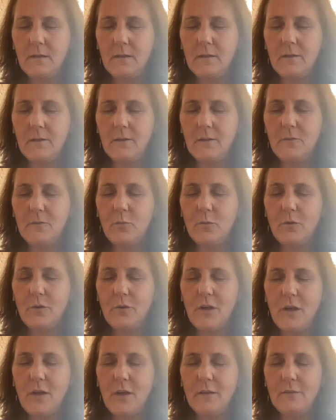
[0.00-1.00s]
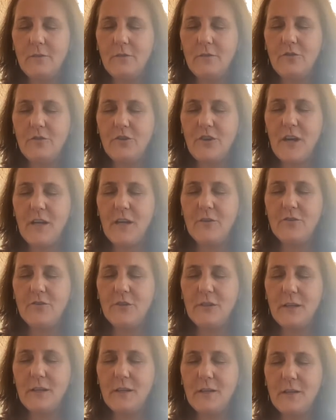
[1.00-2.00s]
And we're not
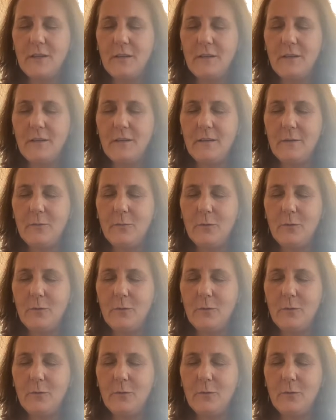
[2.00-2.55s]
changing anything.